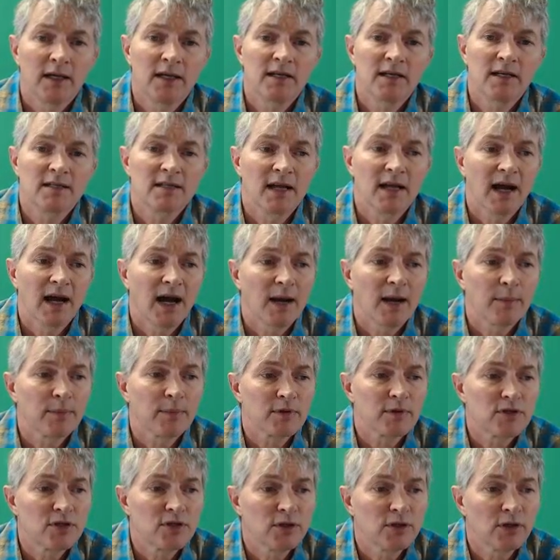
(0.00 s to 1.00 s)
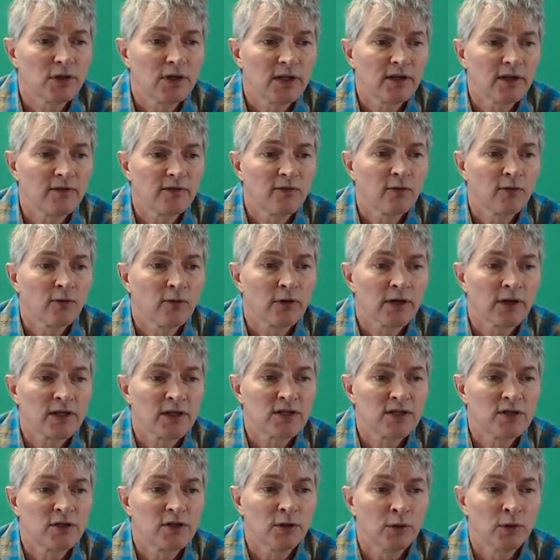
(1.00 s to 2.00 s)
is an opportunity for
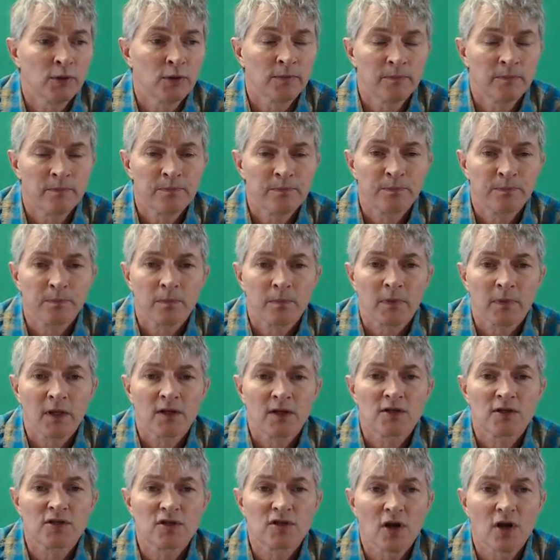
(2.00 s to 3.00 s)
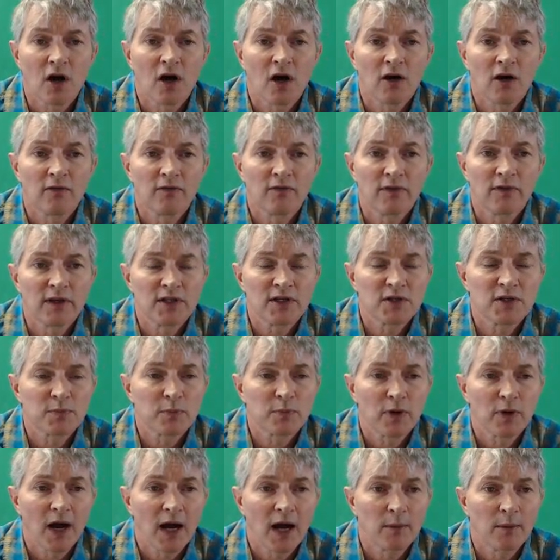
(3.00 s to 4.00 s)
it to solve this
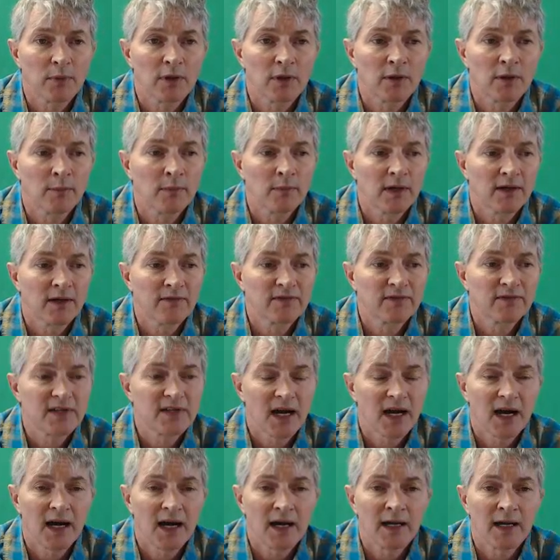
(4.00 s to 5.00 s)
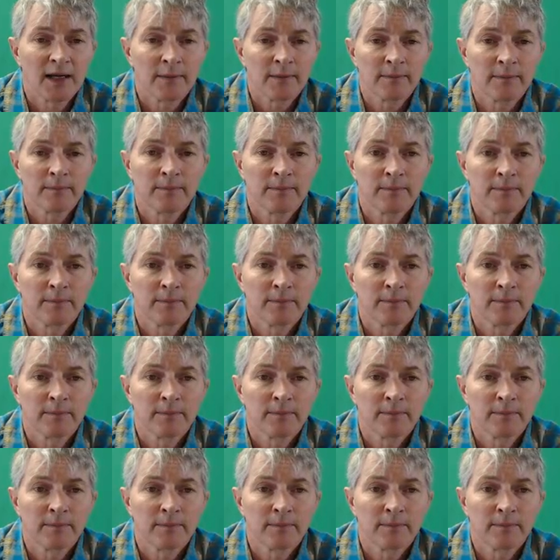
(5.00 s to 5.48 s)
problem of time.